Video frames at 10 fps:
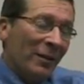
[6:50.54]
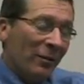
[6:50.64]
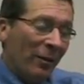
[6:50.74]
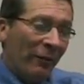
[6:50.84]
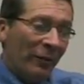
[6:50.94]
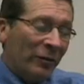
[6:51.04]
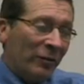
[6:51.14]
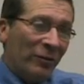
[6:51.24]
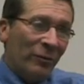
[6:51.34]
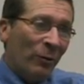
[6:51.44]
None of
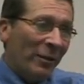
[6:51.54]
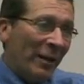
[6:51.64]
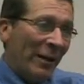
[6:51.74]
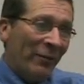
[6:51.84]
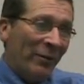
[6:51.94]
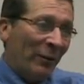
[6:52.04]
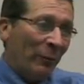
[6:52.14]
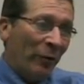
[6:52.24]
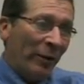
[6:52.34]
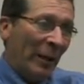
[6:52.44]
us want to have a terrible
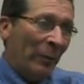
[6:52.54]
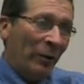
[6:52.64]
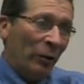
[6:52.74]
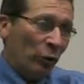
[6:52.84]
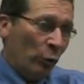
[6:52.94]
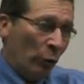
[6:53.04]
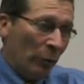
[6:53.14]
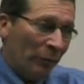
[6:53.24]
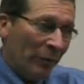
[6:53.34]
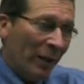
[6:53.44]
thing happen in their school.
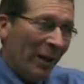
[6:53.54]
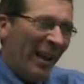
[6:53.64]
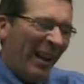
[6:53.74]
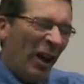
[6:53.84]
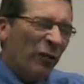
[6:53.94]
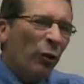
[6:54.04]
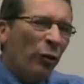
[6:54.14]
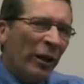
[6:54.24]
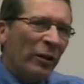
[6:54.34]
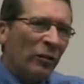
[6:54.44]
And I also
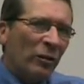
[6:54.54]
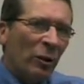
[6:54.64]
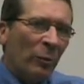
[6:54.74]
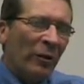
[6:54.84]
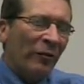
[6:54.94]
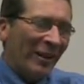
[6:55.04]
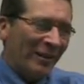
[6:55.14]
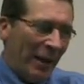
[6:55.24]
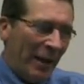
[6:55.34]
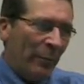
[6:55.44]
think there's a little bit of
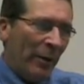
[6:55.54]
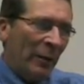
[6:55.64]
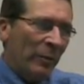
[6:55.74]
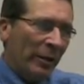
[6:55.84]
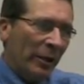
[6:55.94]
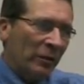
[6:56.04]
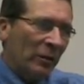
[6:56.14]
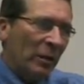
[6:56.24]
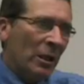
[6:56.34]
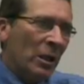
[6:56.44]
anxiety about it because
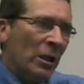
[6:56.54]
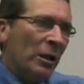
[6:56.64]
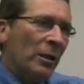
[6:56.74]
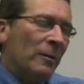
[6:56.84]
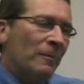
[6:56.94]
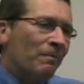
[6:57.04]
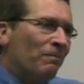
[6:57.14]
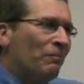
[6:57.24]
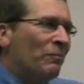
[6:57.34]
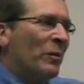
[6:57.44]

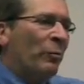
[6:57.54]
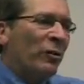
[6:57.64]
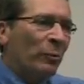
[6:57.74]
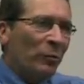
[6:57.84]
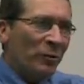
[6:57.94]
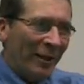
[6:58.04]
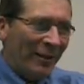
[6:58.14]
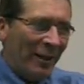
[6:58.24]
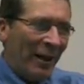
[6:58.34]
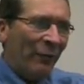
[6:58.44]
principals like
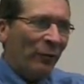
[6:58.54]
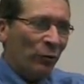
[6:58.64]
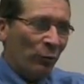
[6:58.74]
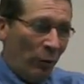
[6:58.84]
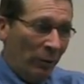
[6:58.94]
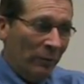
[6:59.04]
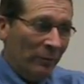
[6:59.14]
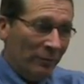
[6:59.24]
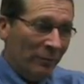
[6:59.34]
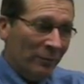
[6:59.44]
to have control.
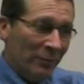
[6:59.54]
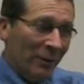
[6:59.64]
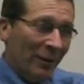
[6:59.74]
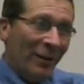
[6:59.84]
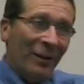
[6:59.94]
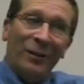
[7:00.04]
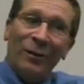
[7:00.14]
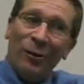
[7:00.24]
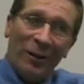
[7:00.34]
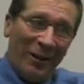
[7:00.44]
You
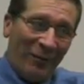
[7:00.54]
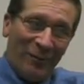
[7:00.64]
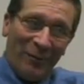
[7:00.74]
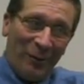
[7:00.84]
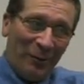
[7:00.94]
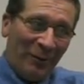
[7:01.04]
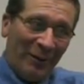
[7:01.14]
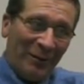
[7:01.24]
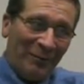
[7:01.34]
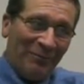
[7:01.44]
don't have control over this.